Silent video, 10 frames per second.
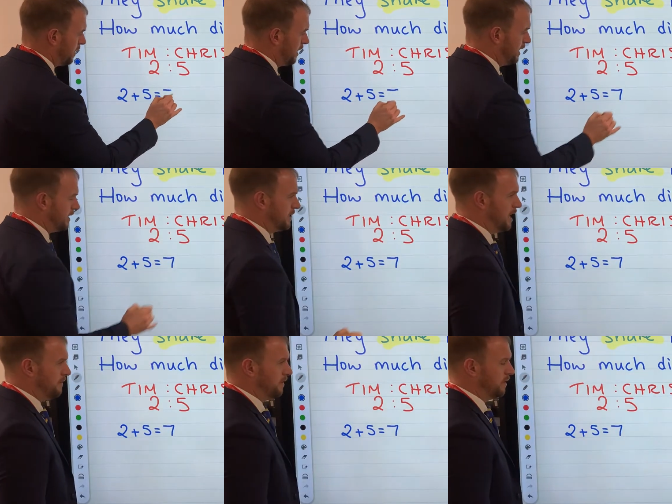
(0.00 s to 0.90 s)
is seven.
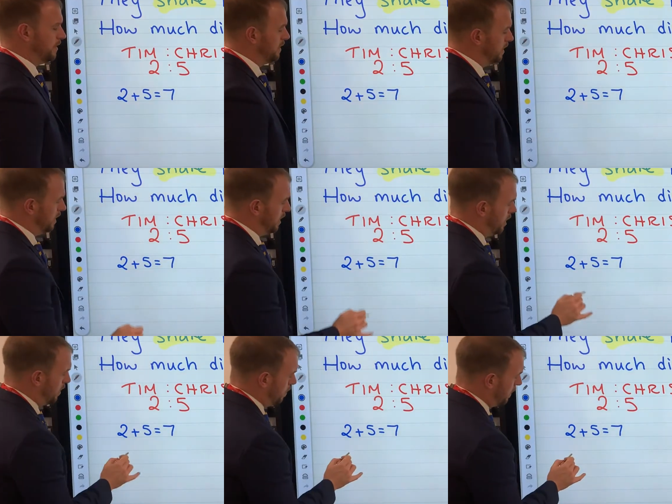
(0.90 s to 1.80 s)

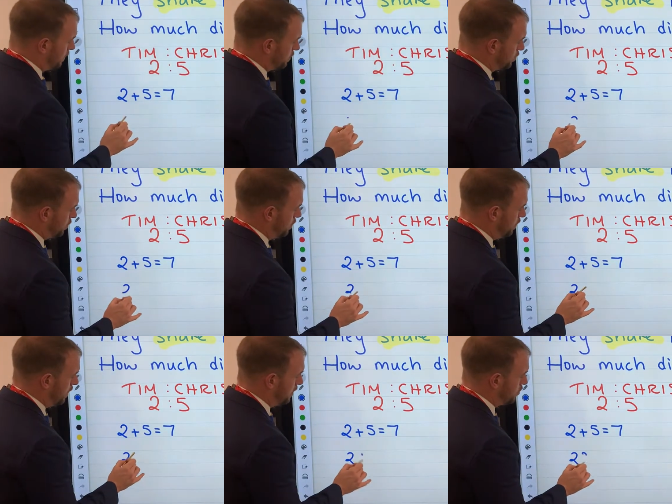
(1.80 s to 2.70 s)
I've got
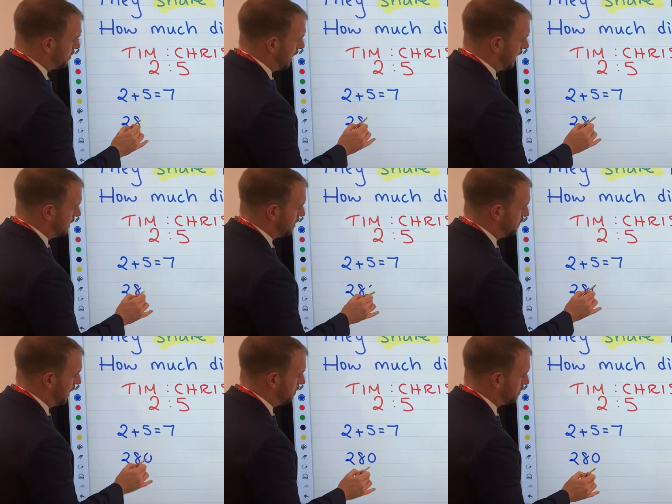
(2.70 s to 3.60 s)

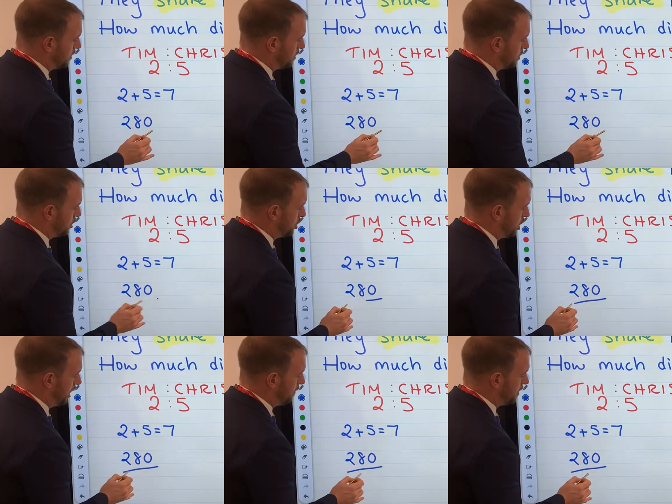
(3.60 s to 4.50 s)
£280 to
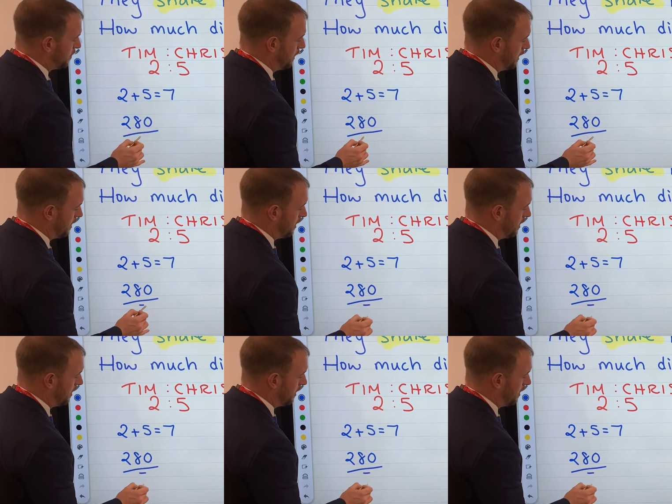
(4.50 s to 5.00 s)
share between